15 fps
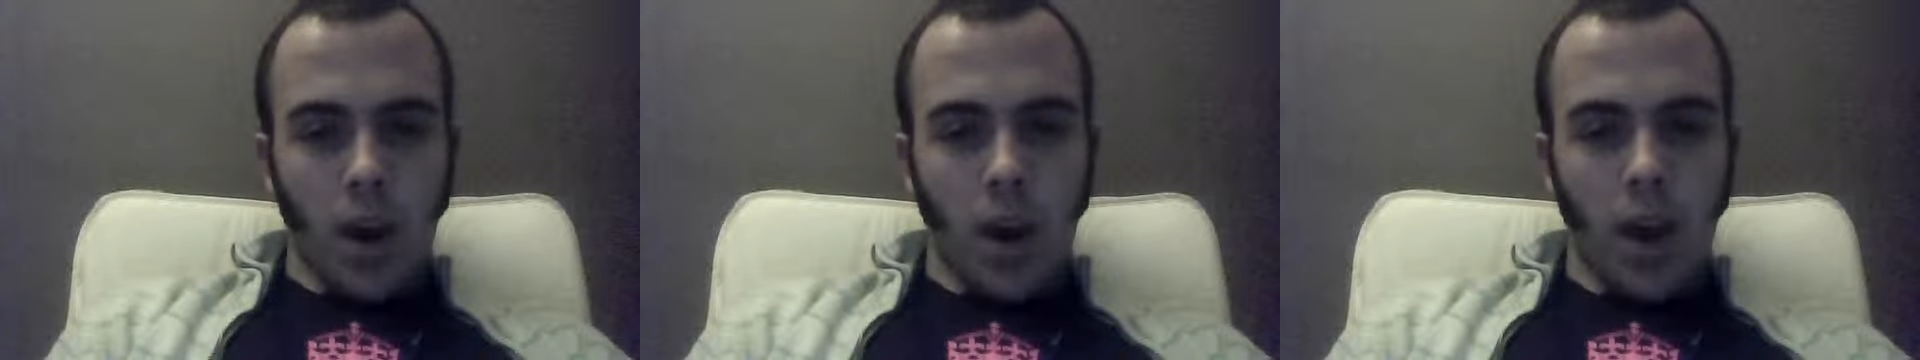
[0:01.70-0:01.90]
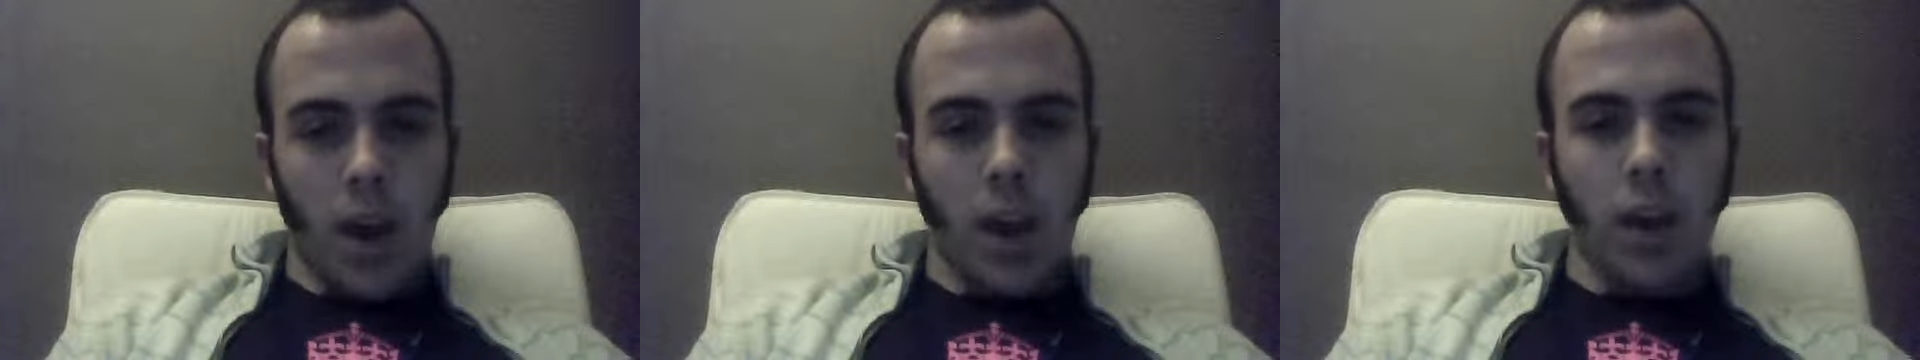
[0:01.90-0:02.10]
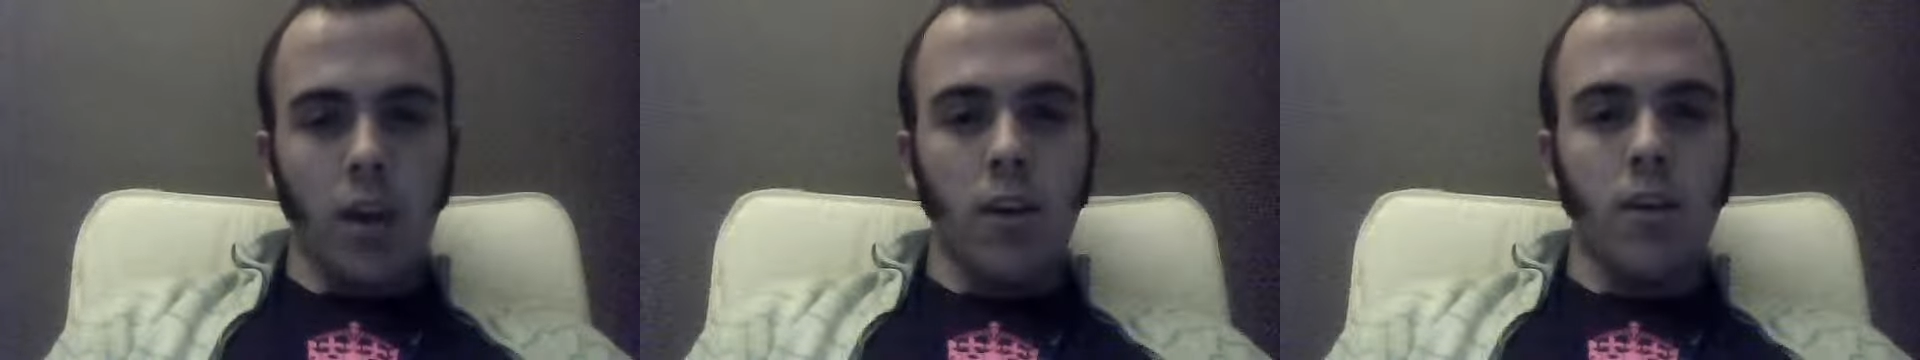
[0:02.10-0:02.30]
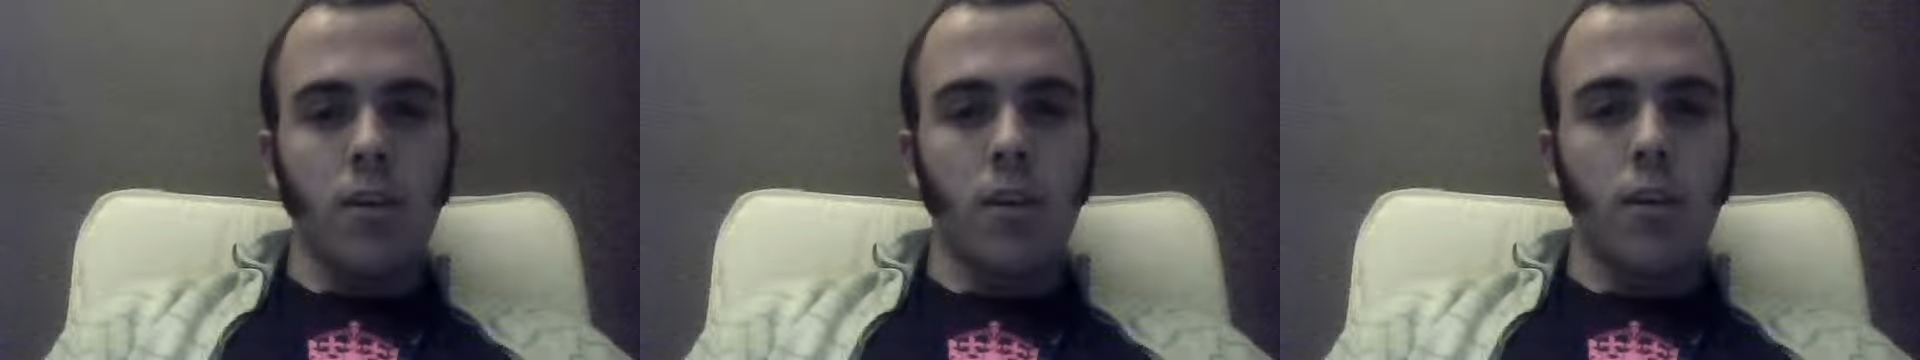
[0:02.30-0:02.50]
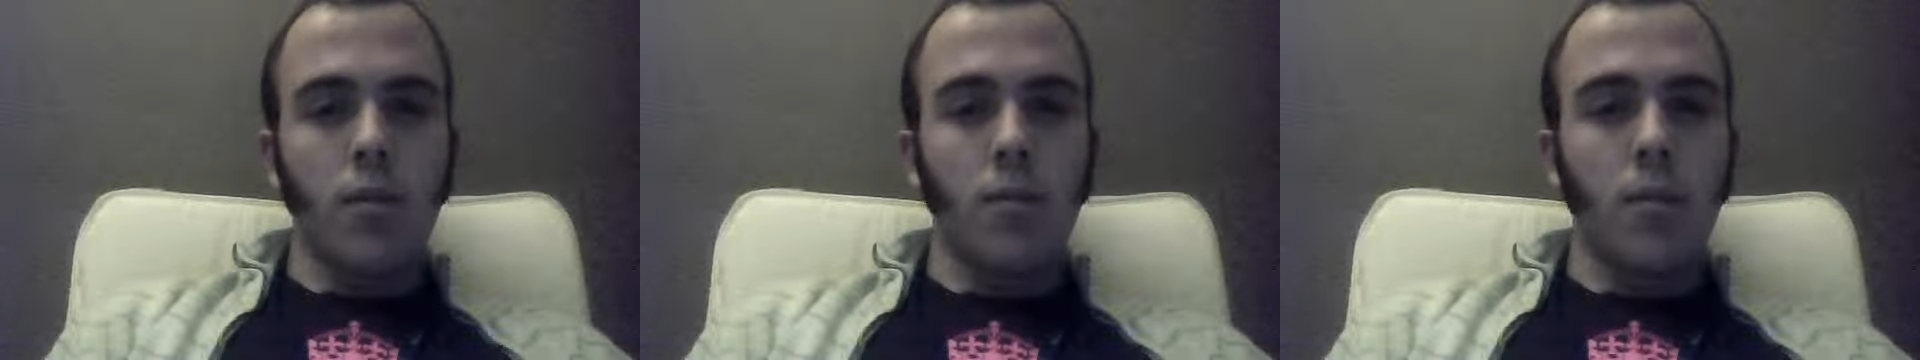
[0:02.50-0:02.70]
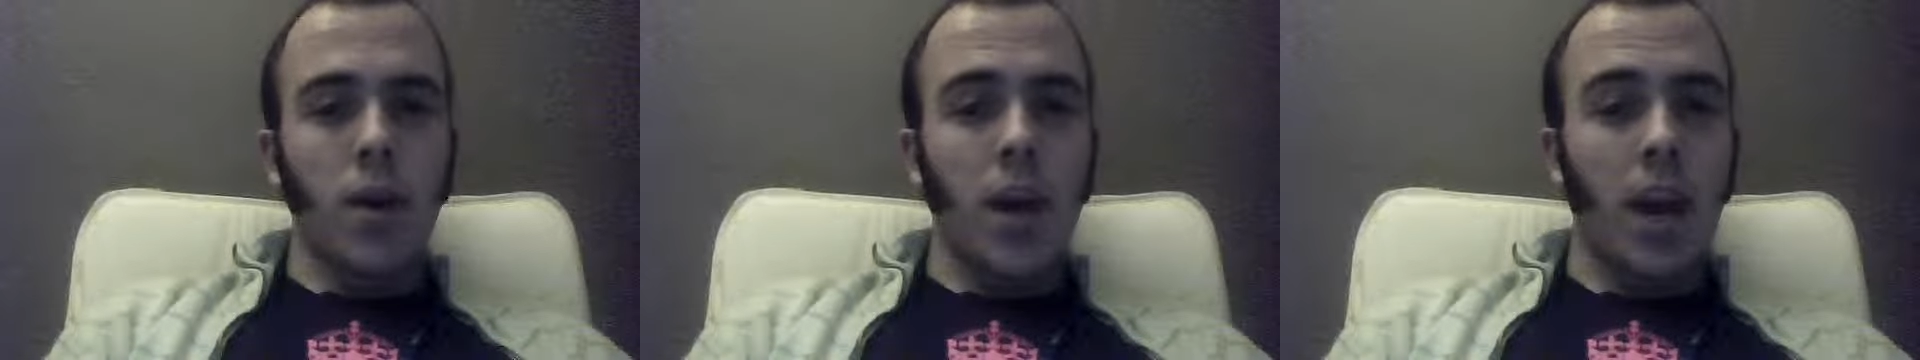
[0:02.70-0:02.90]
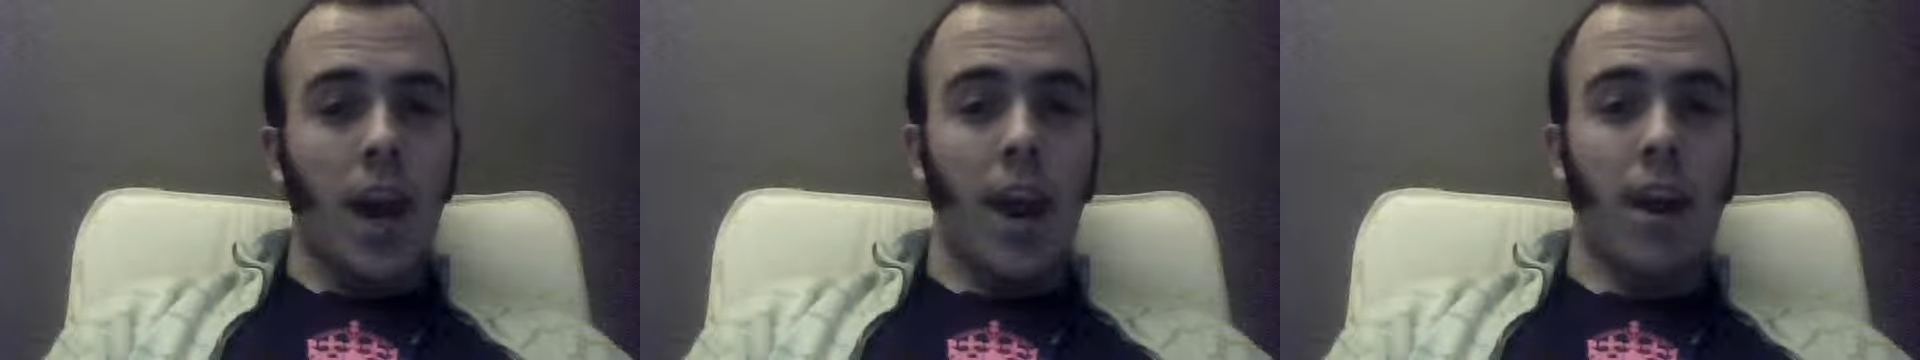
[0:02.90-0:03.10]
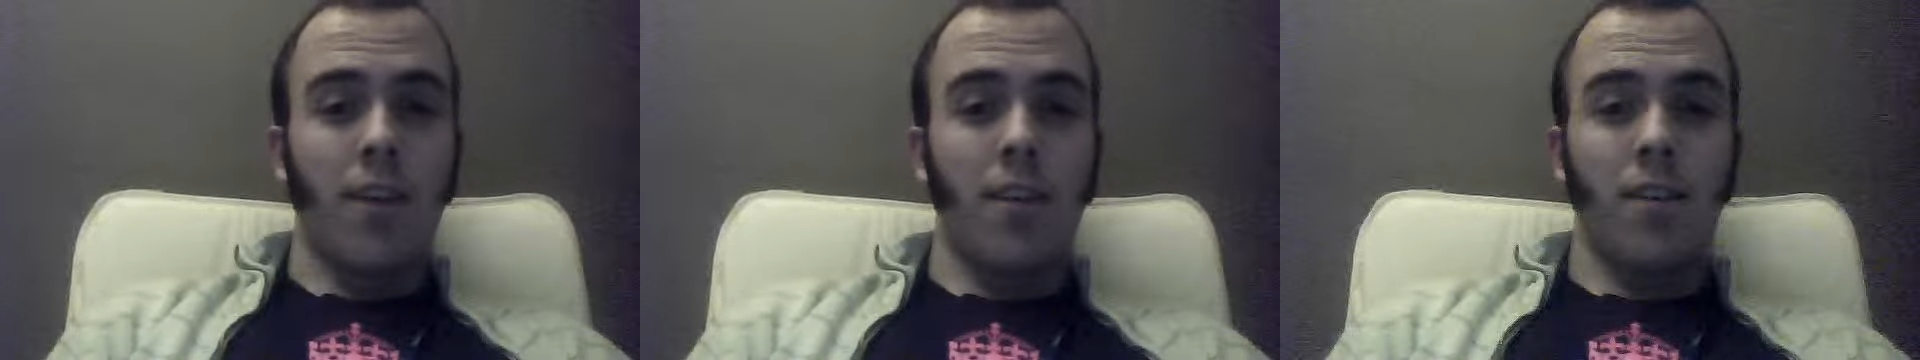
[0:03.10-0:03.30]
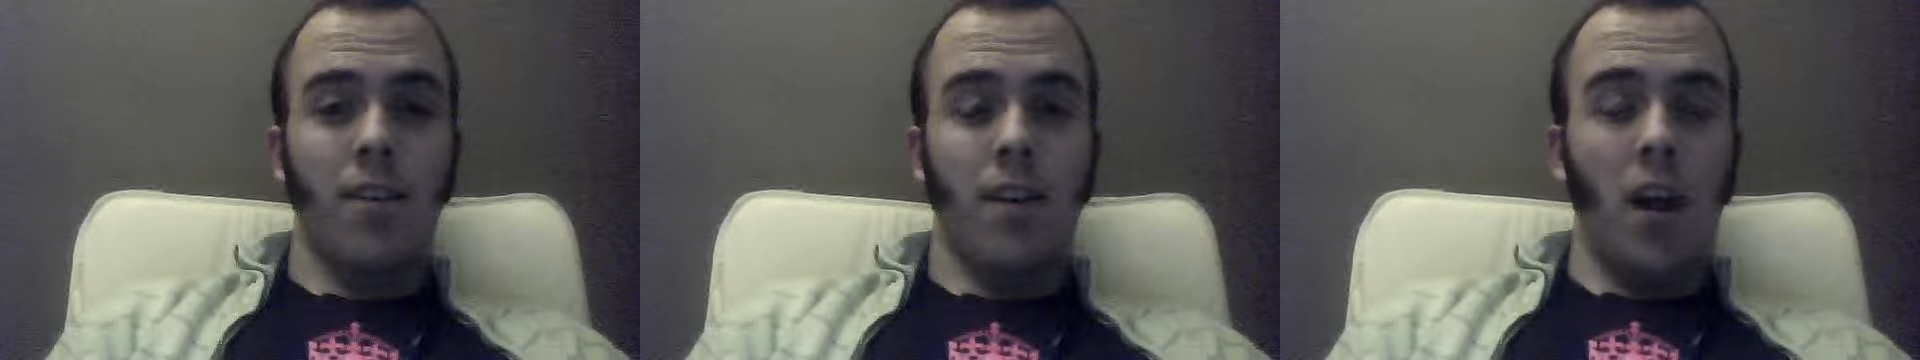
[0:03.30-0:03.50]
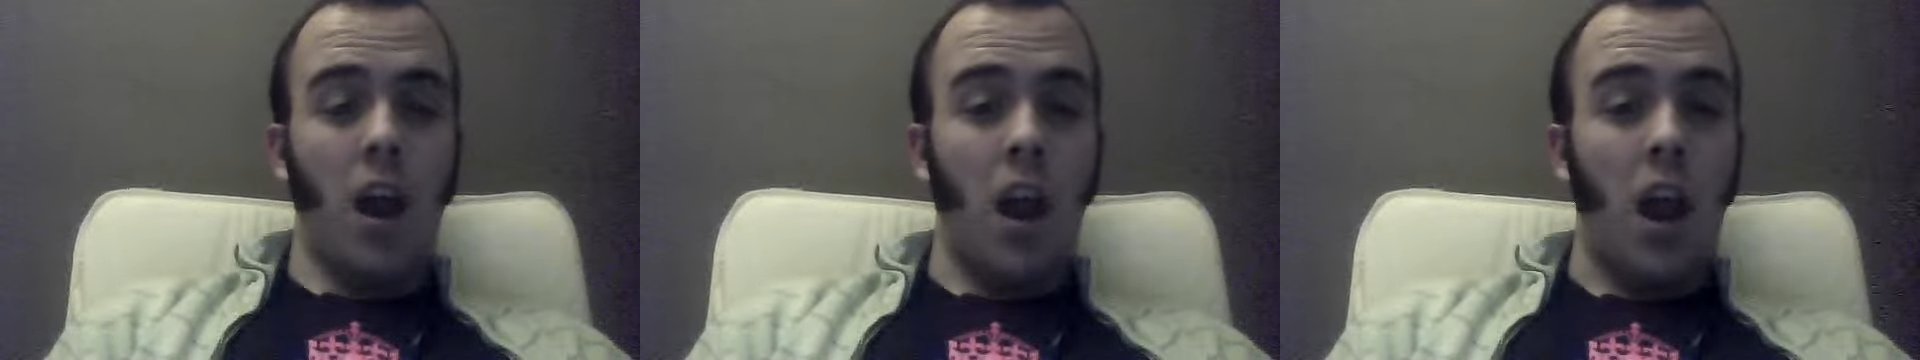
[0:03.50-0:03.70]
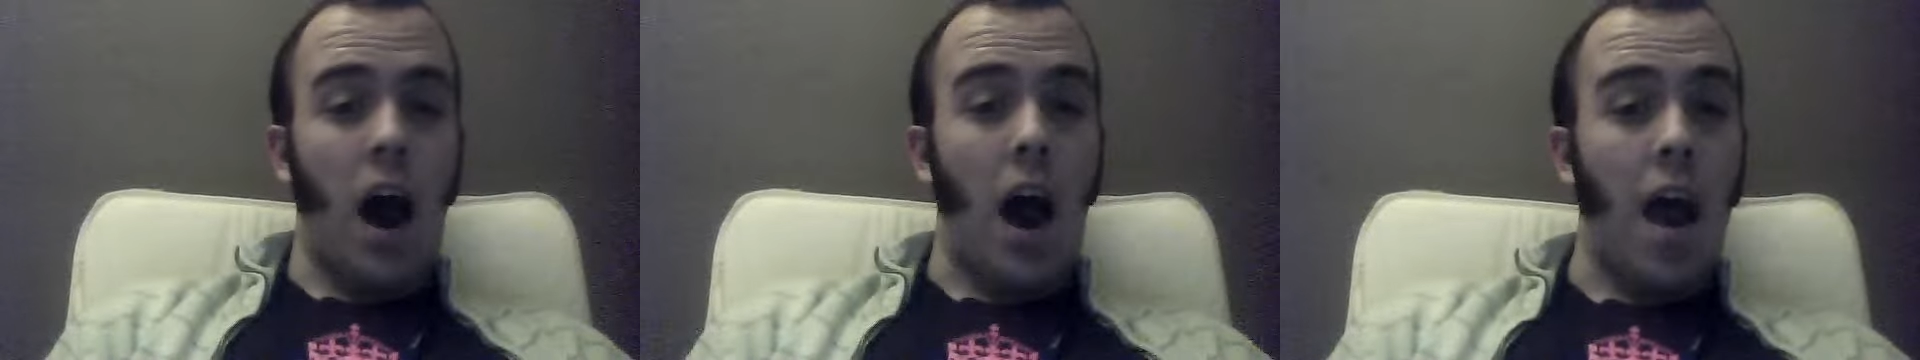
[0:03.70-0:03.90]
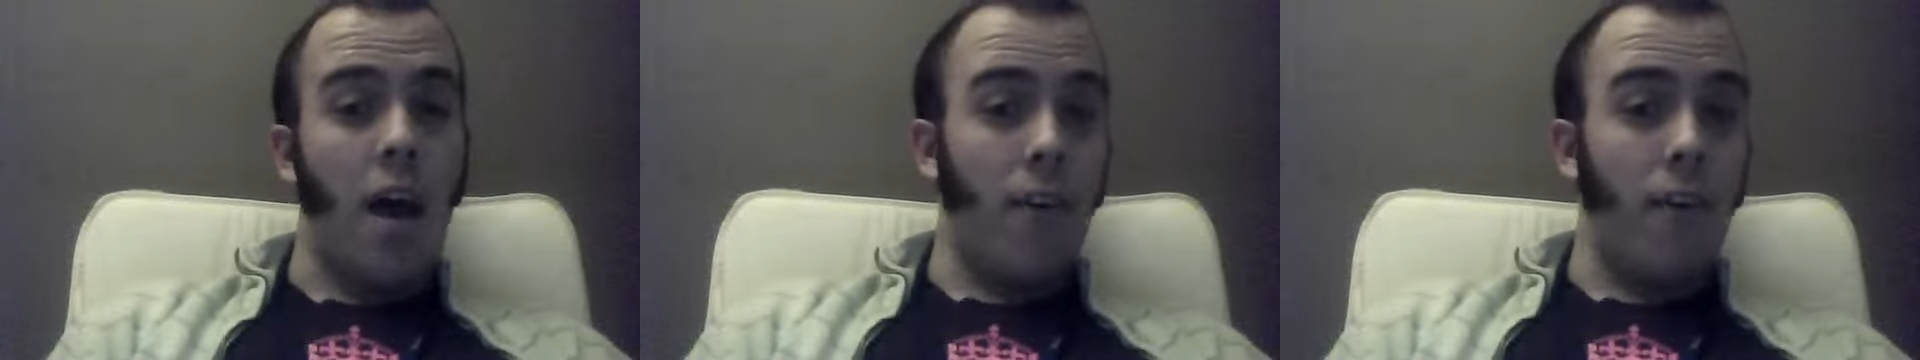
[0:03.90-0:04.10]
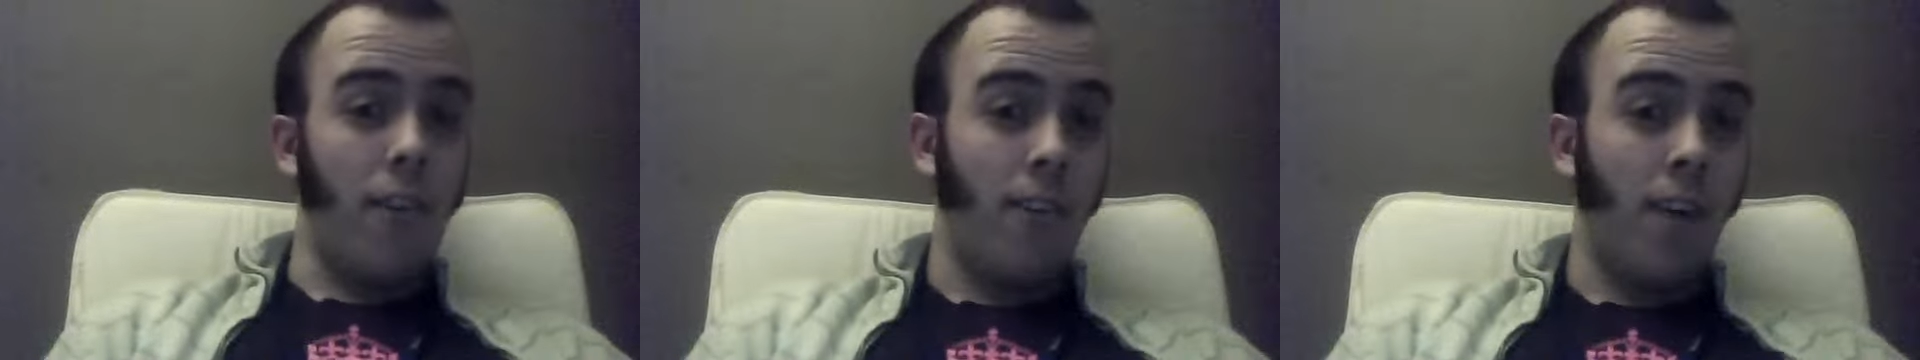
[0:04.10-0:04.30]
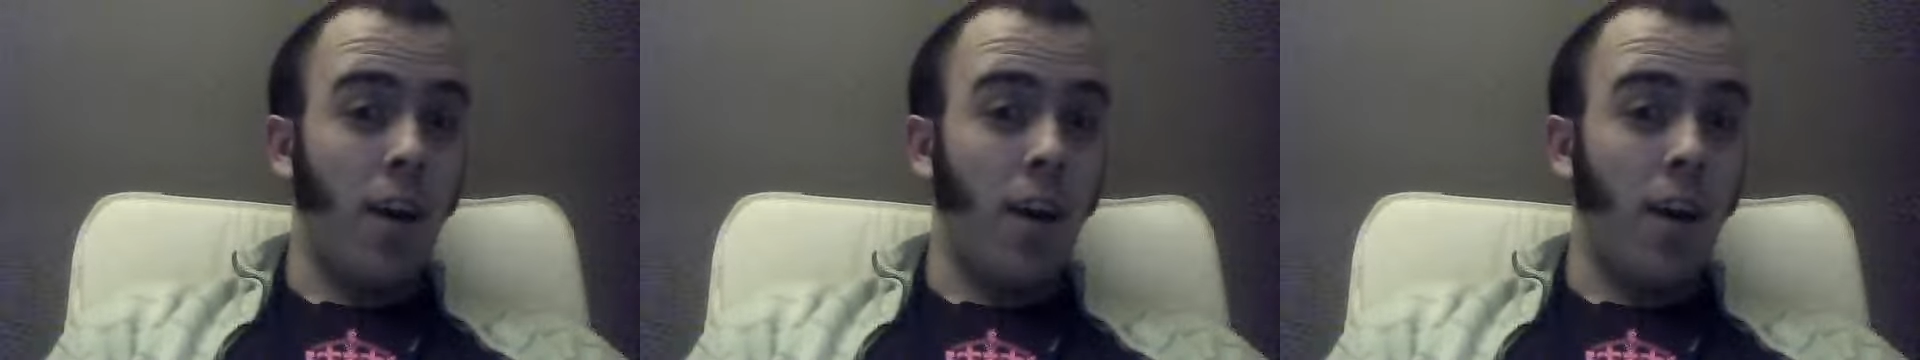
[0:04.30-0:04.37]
Hey YouTube, me again, live,